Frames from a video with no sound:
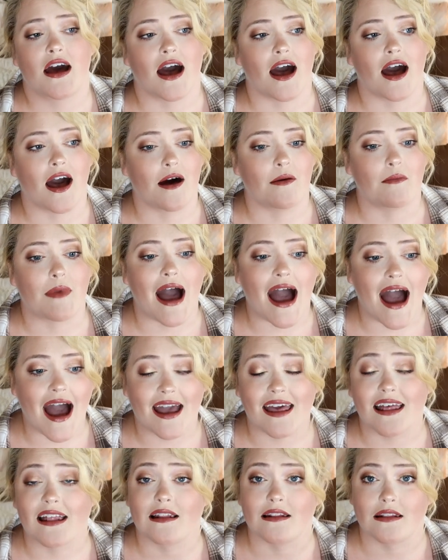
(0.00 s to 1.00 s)

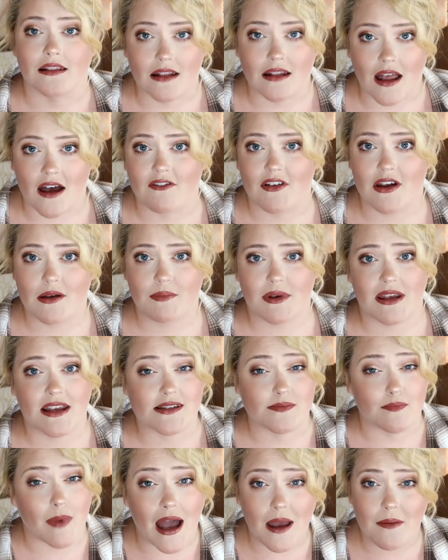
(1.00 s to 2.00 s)
I love it
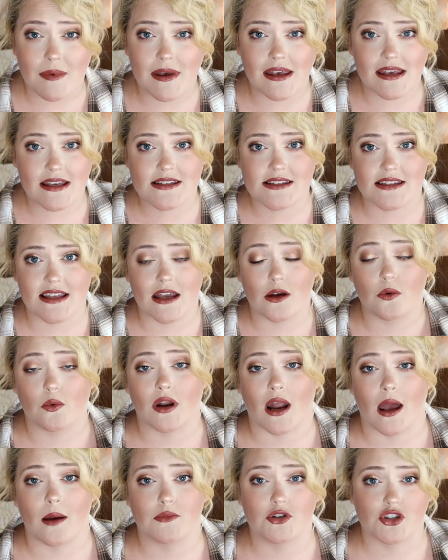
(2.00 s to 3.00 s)
because my biggest thing
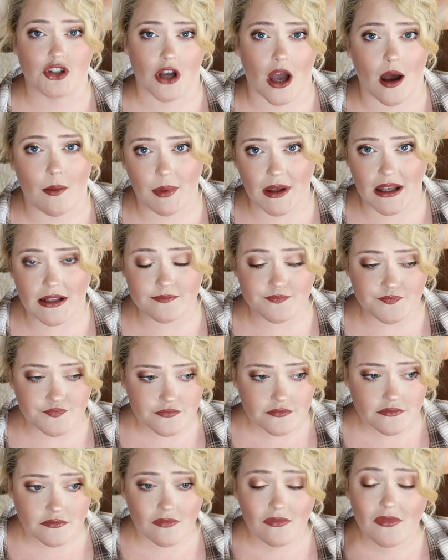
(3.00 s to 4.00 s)
when I'm shopping
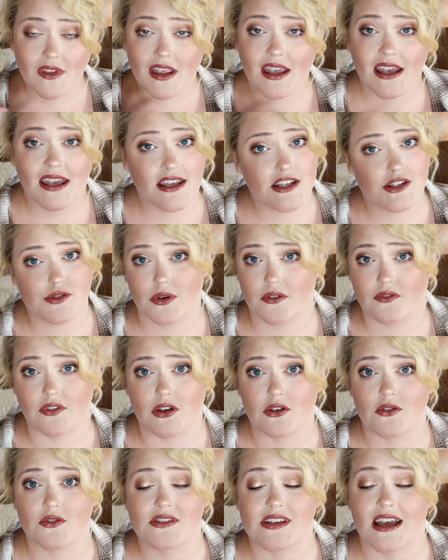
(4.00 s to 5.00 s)
is
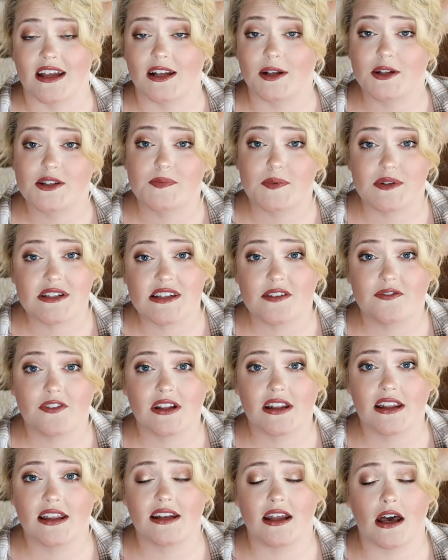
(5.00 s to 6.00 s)
reviews, and
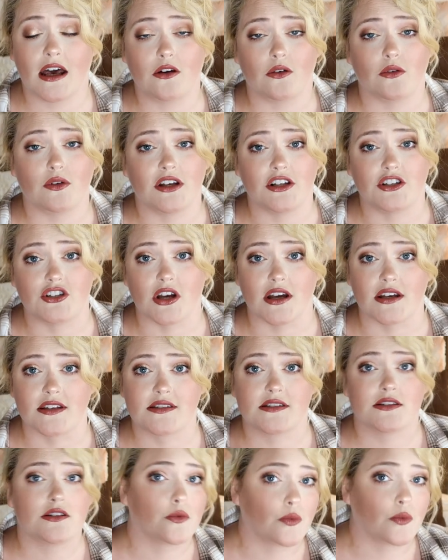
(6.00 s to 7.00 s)
specifically not only
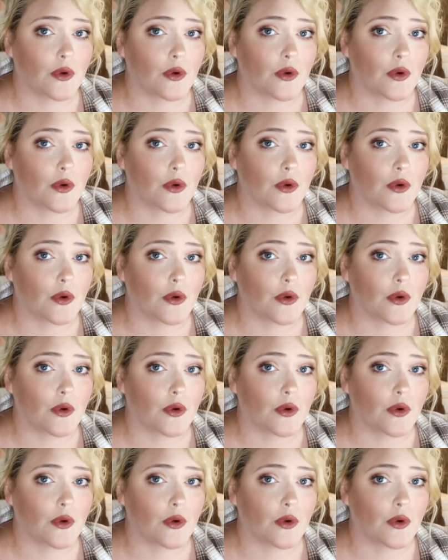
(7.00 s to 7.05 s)
just